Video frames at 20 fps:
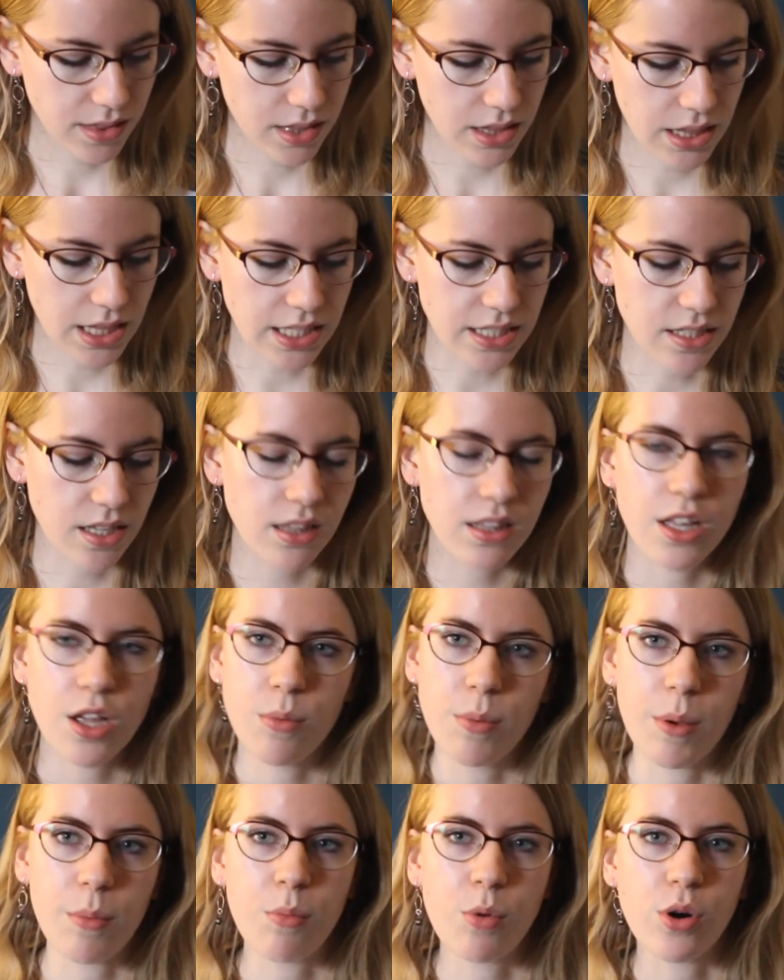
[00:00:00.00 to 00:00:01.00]
that's a little
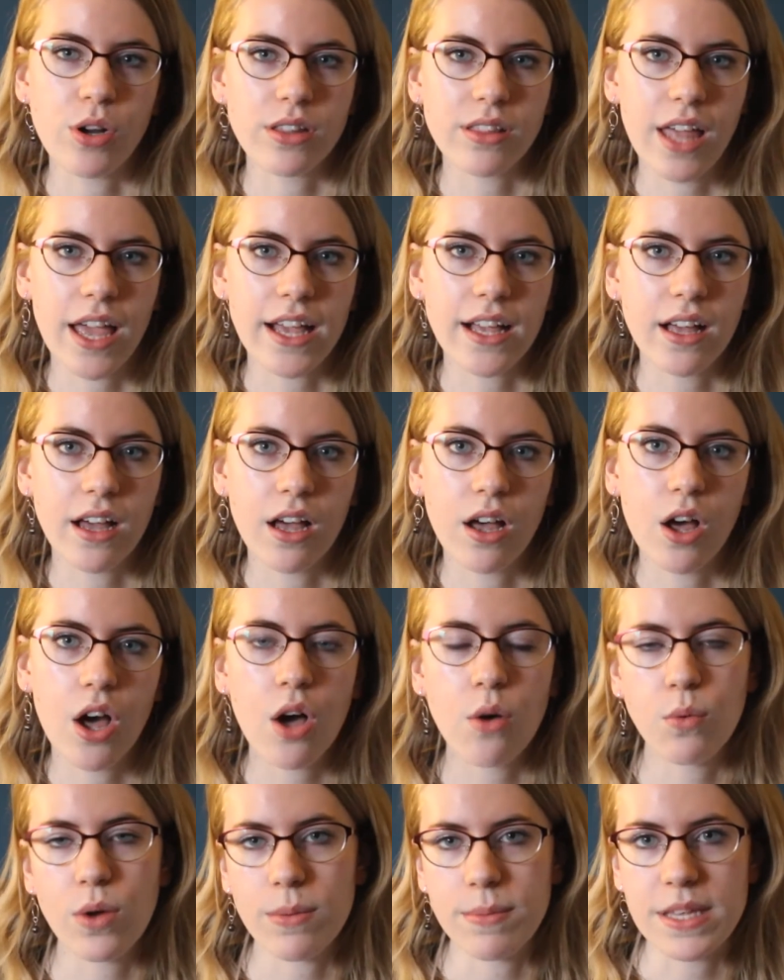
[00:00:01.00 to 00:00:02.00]
bit more like a
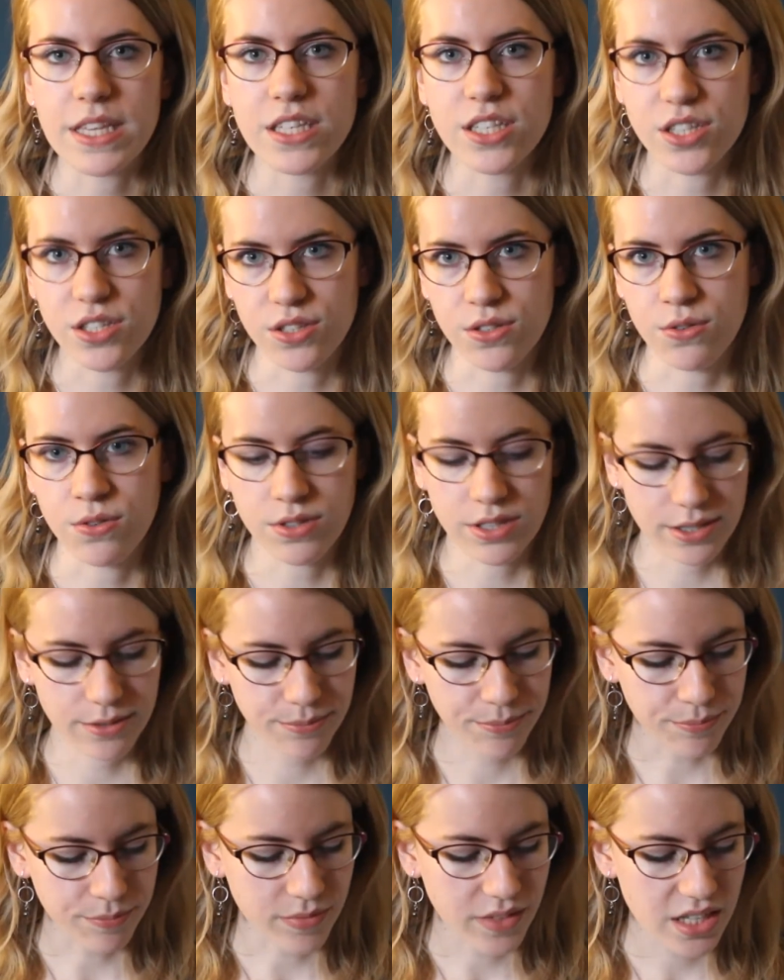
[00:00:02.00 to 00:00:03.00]
women's suit.
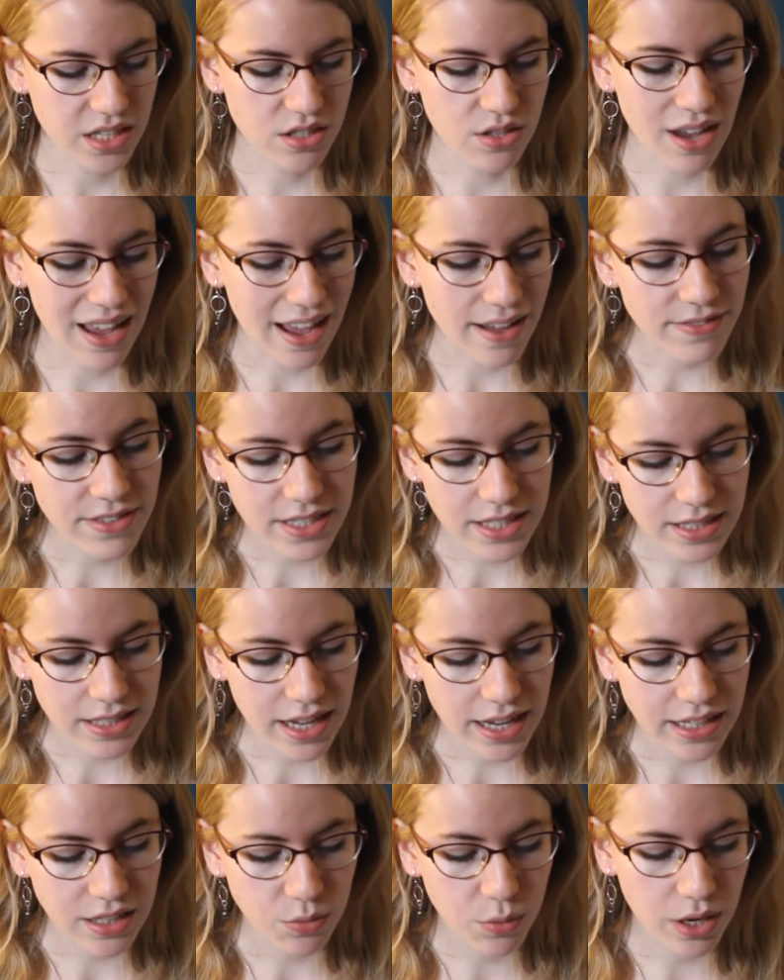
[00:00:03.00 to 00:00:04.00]
So I haven't
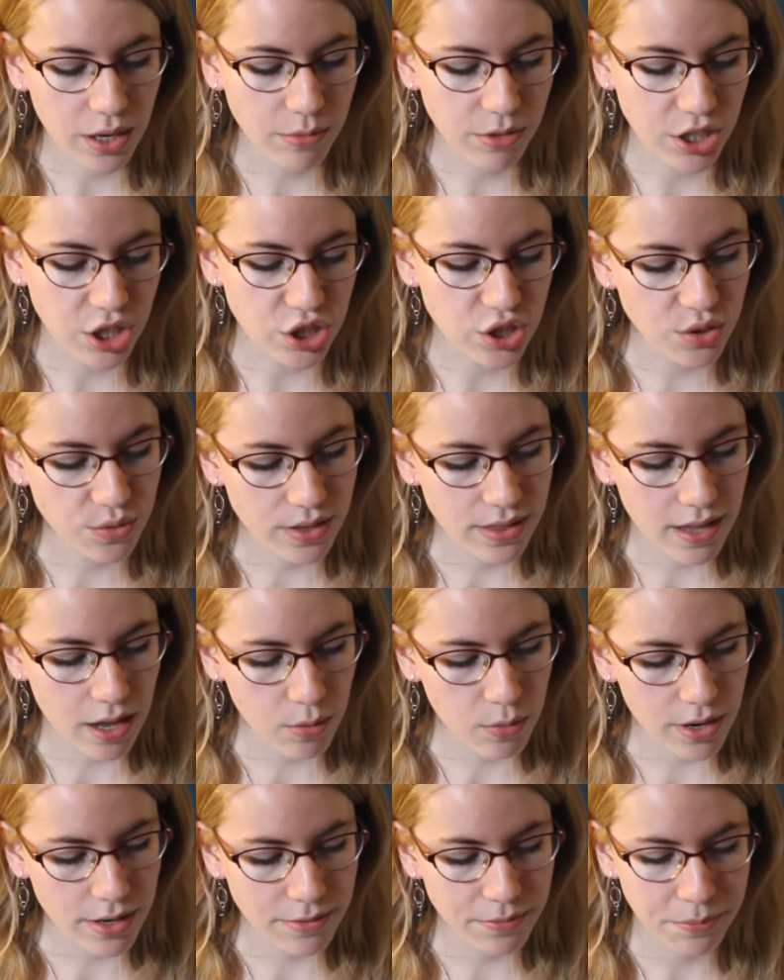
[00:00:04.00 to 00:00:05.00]
decided what I'm going to do with that
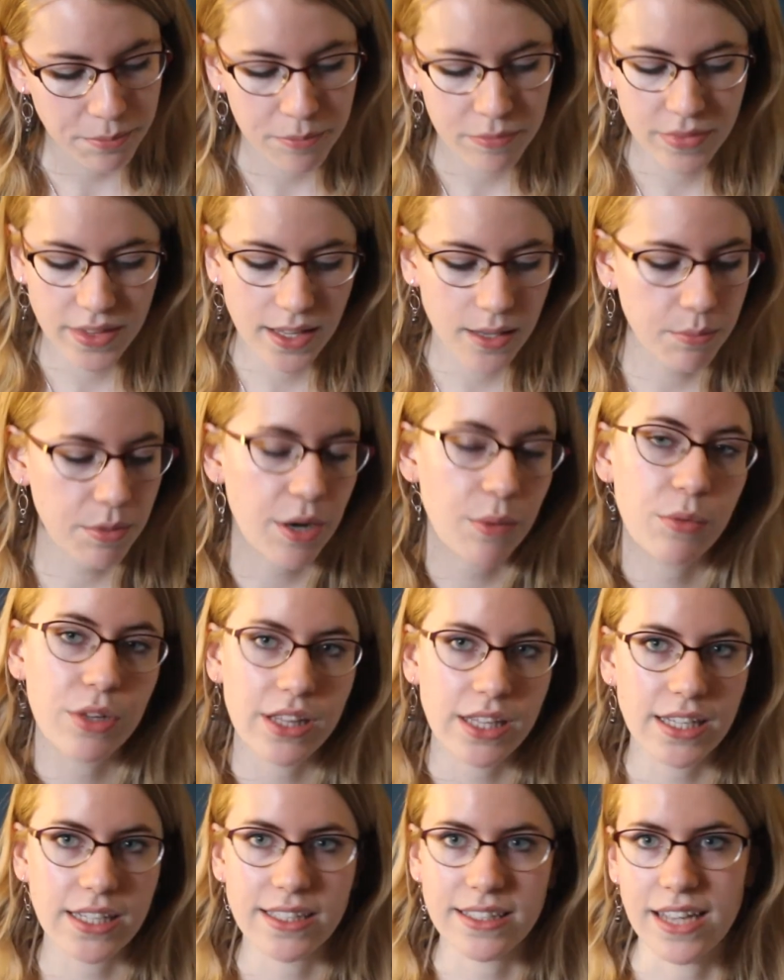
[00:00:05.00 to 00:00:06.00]
one, but I'm
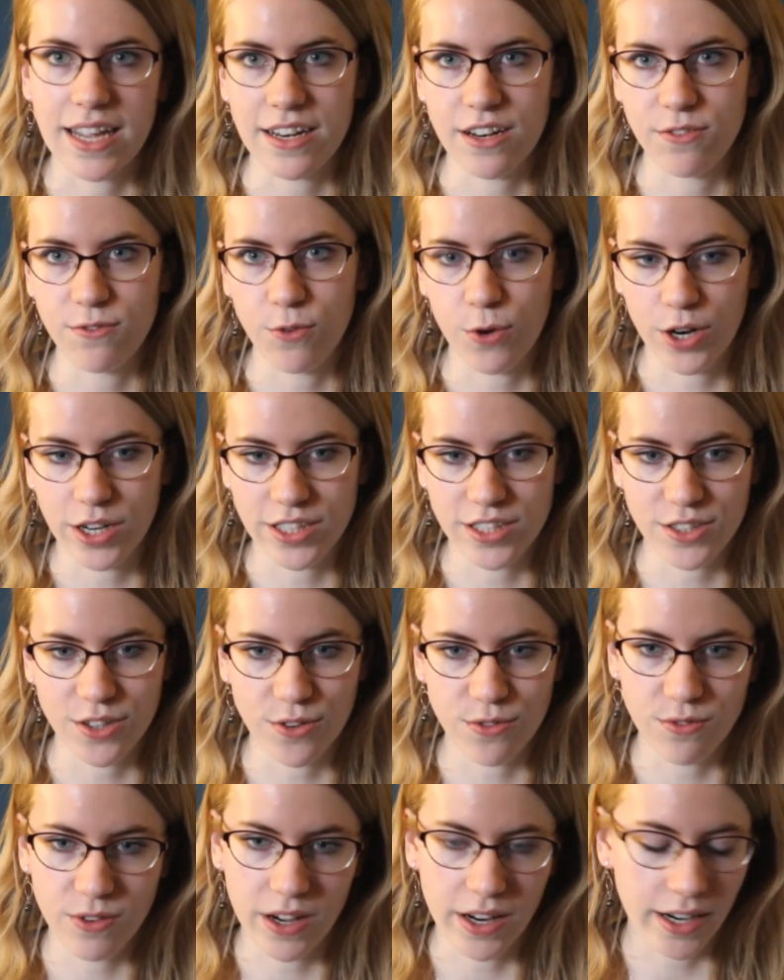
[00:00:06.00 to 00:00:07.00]
really excited for it so
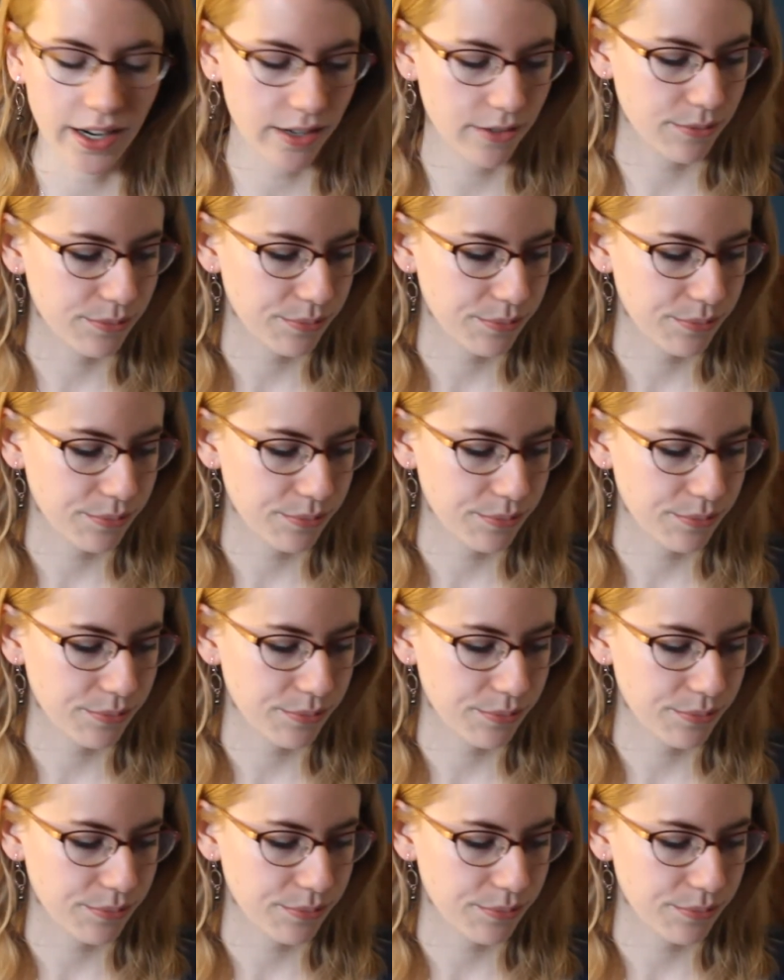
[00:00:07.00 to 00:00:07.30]
far.